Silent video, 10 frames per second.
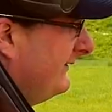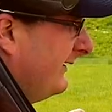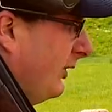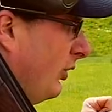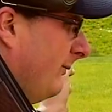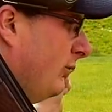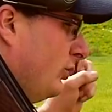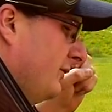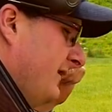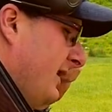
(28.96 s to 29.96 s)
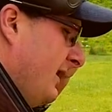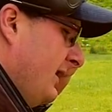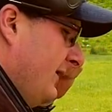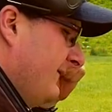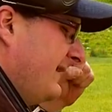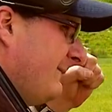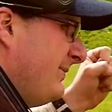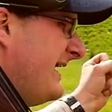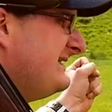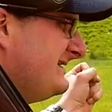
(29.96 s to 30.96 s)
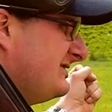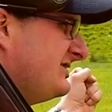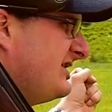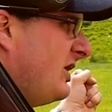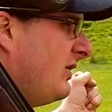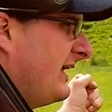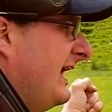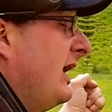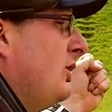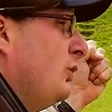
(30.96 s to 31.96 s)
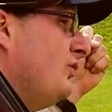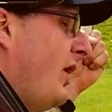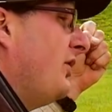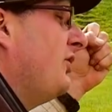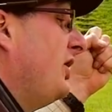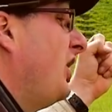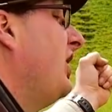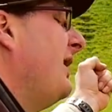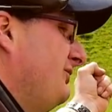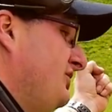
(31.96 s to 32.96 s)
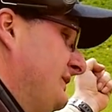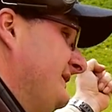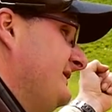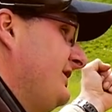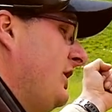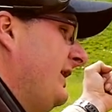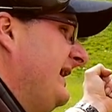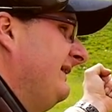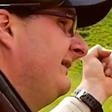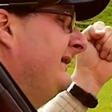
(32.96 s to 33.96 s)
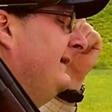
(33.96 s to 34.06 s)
is a lot more of a competitor's target rather than a club shooter's target.